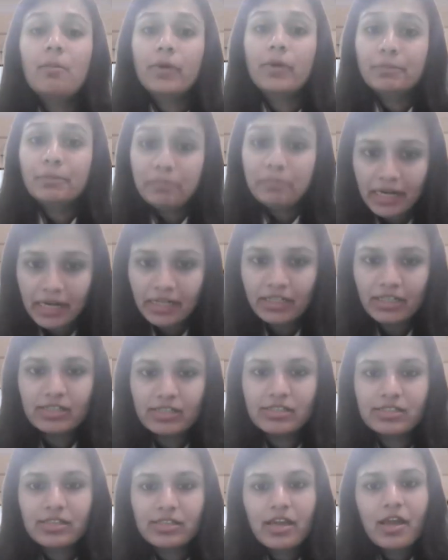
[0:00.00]
but
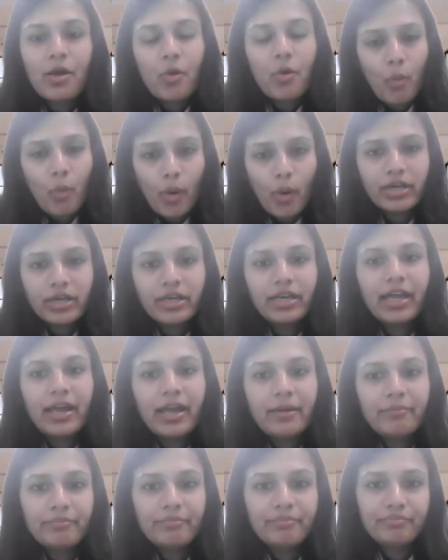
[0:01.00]
practice. One
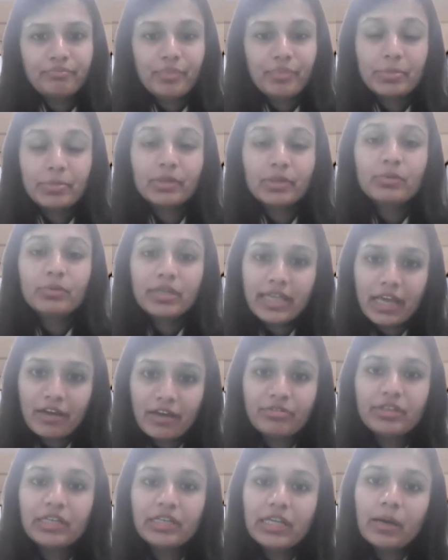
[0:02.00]
day people will
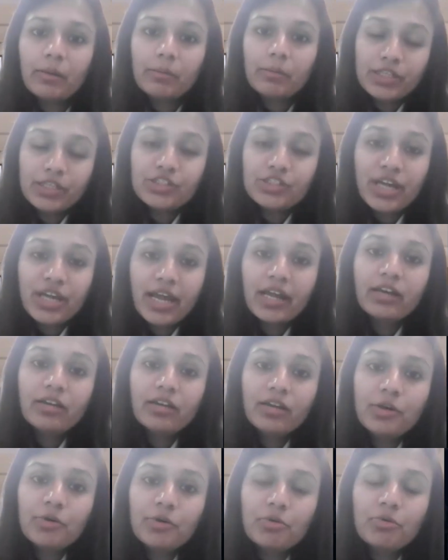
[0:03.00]
definitely
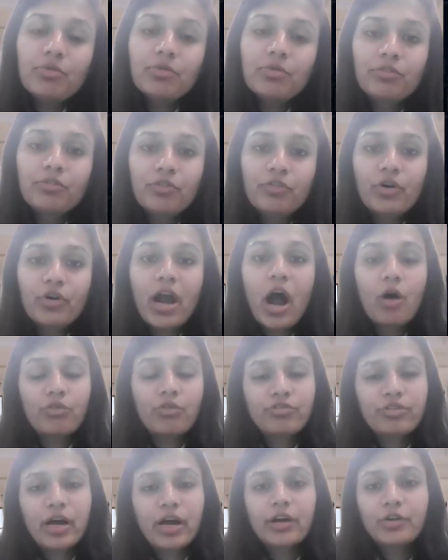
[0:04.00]
appreciate you for
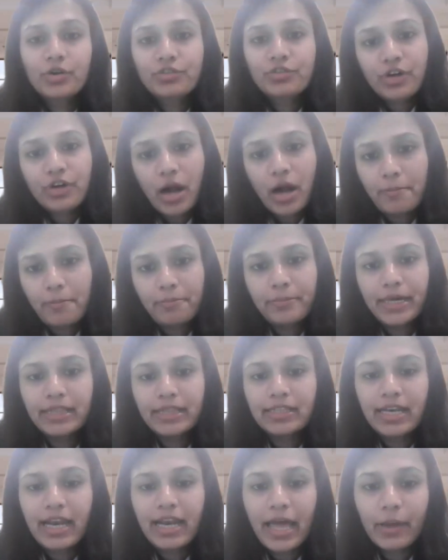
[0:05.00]
how far you've come
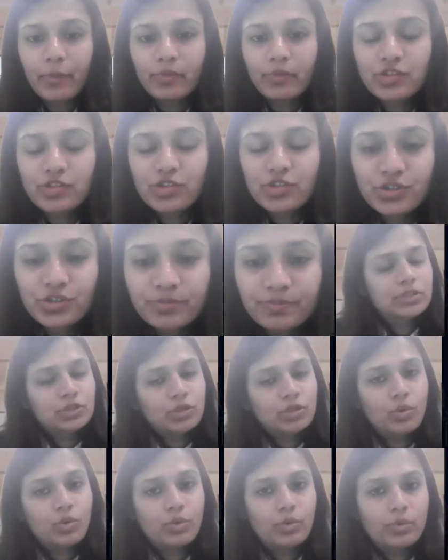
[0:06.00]
in the language.
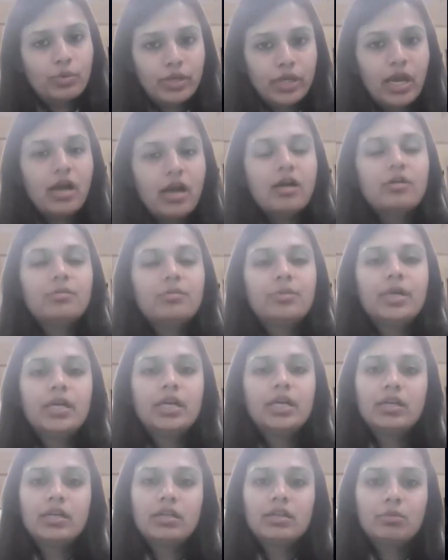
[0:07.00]
So yeah,
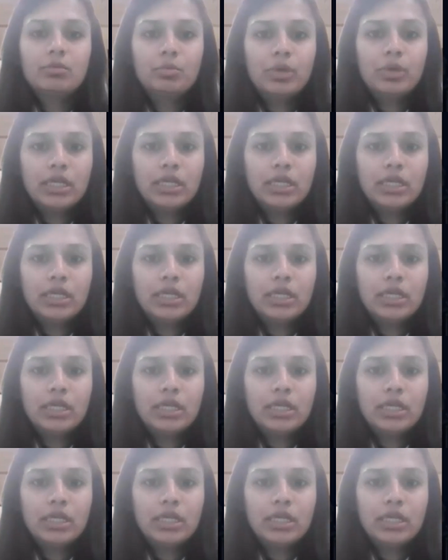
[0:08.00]
we